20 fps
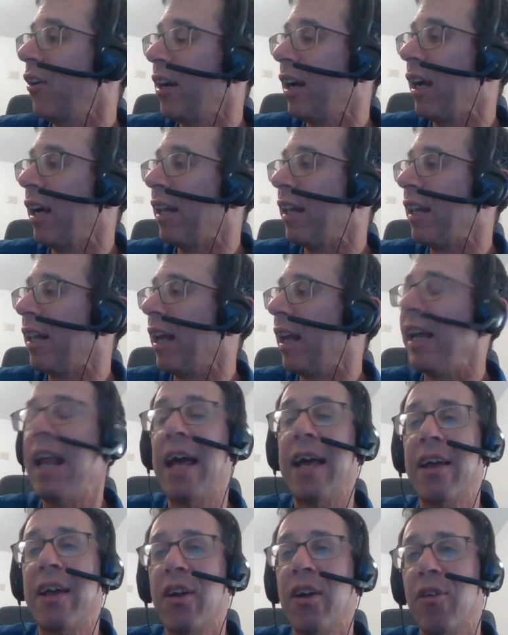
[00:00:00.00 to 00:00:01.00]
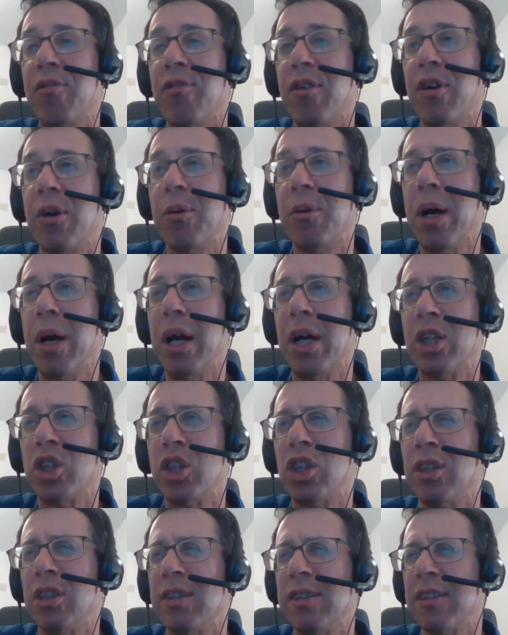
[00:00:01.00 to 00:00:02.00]
and I like her very
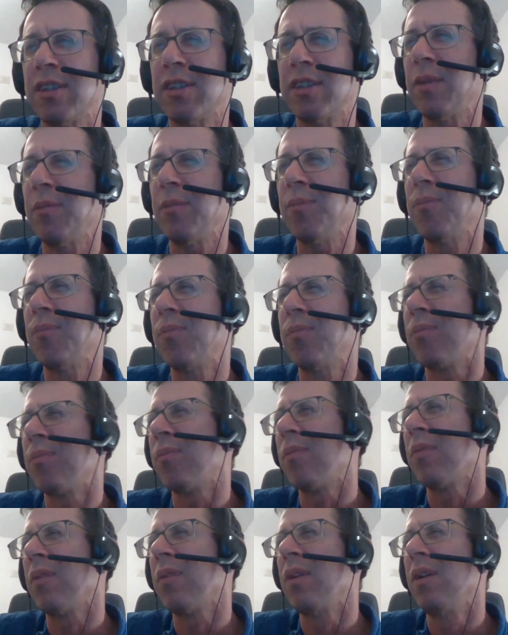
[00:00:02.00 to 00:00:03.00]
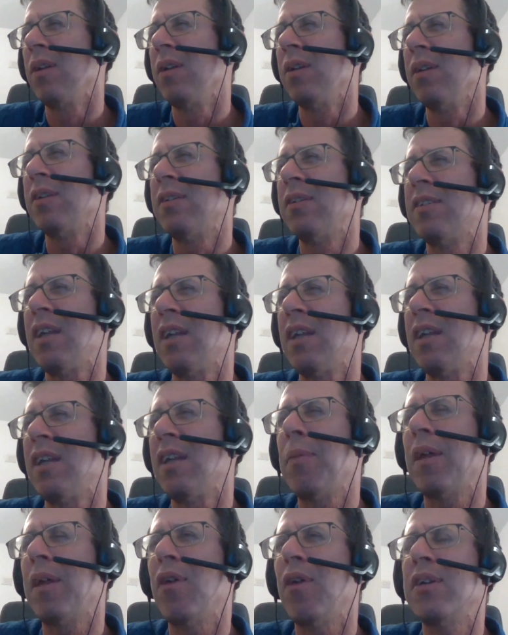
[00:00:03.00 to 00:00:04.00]
much. There's
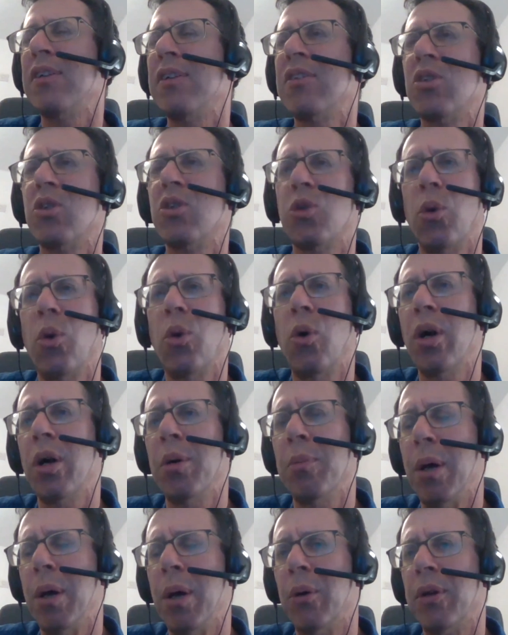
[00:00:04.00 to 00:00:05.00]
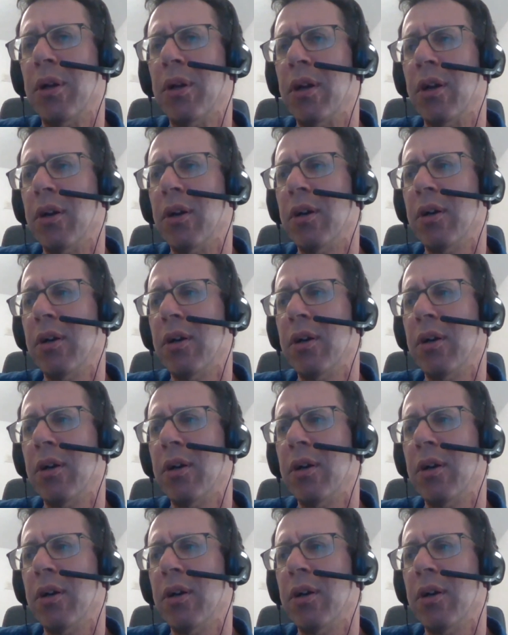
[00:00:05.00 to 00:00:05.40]
something very strong about her.